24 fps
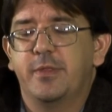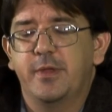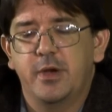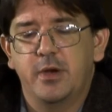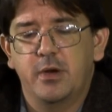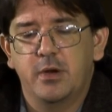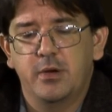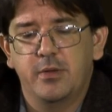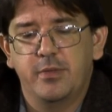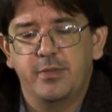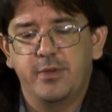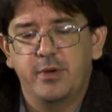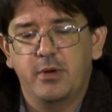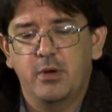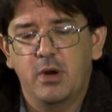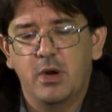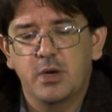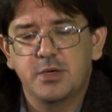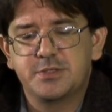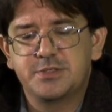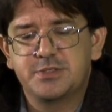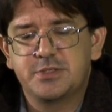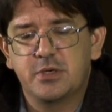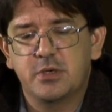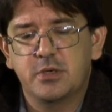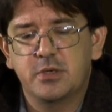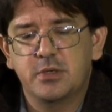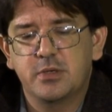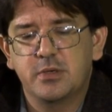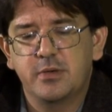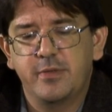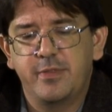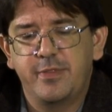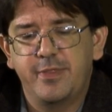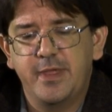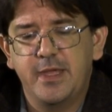There are
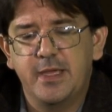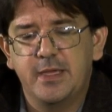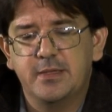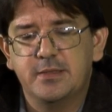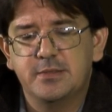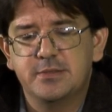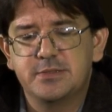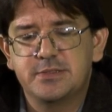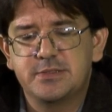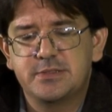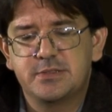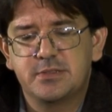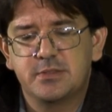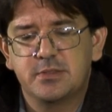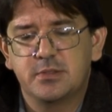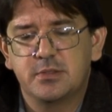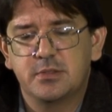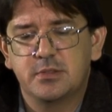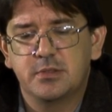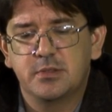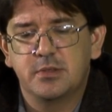certain things